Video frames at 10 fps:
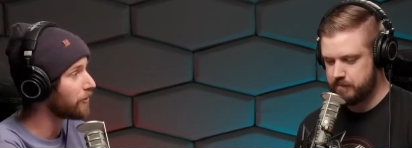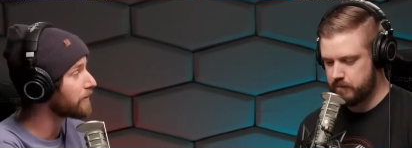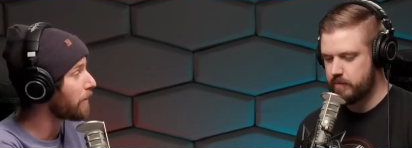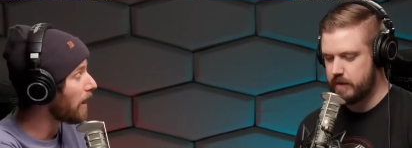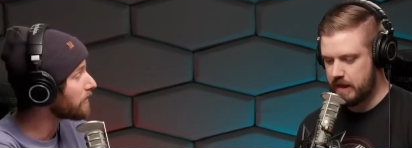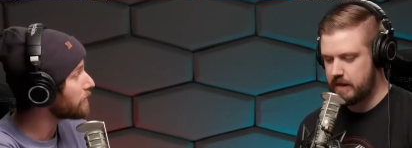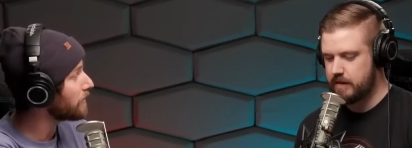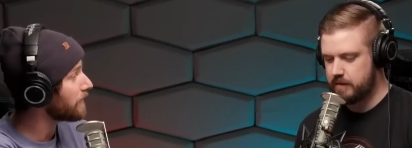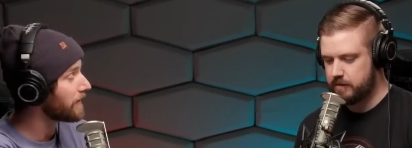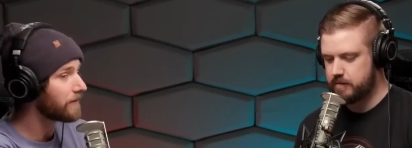Speaker 1: So it's
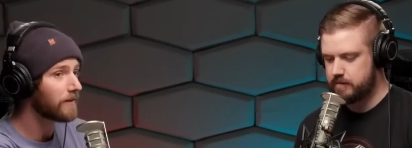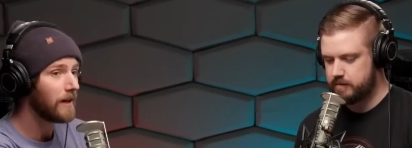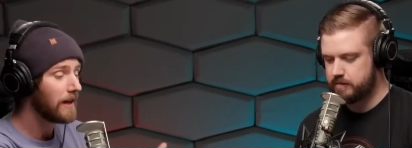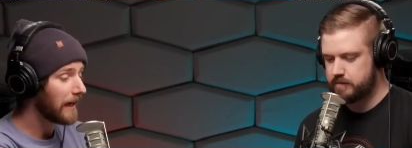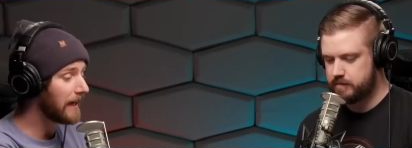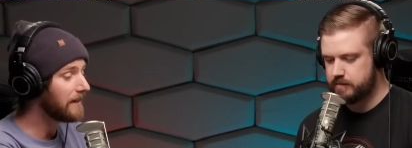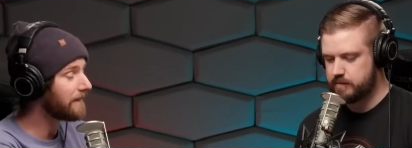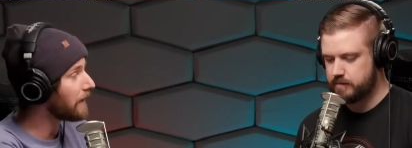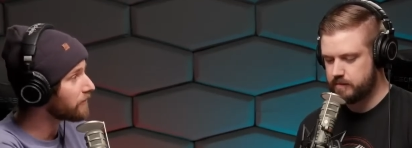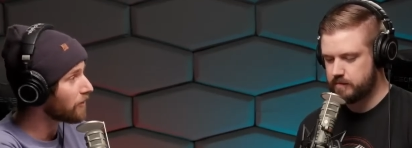possible that this
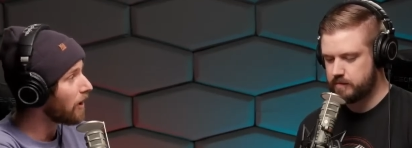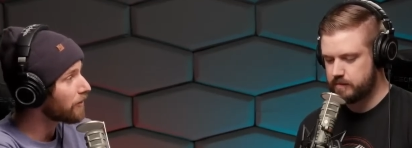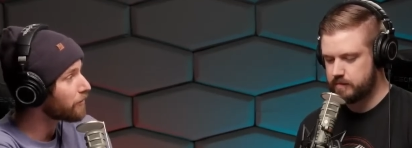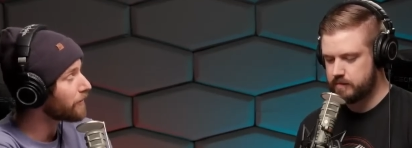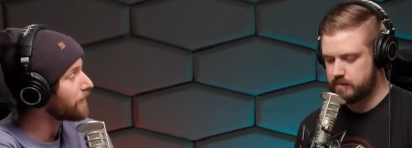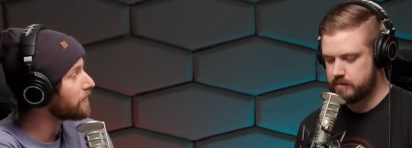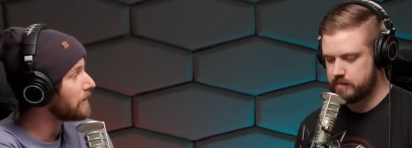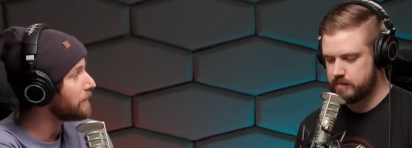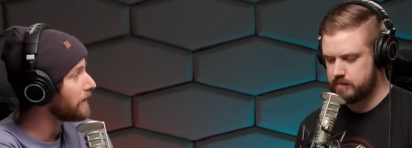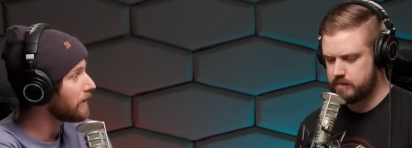eighty thousand dollars worth of
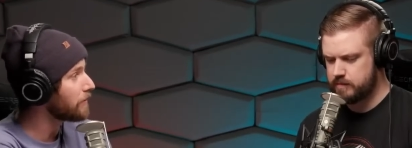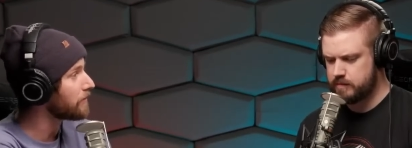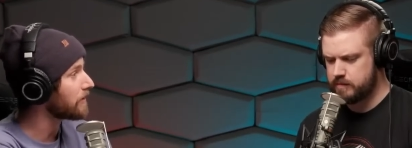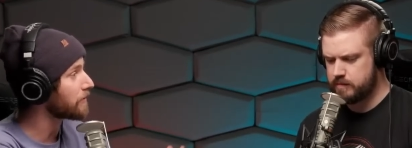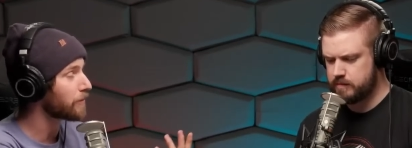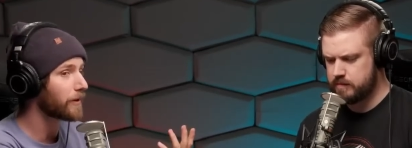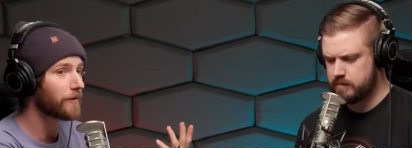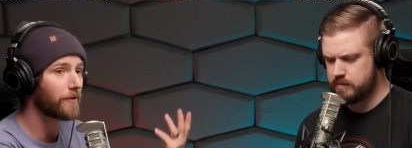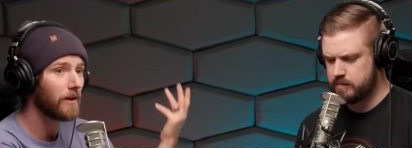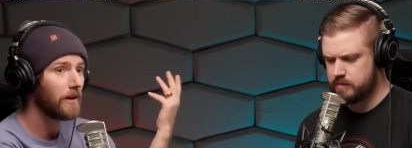CPUs is
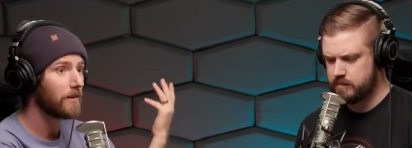worth,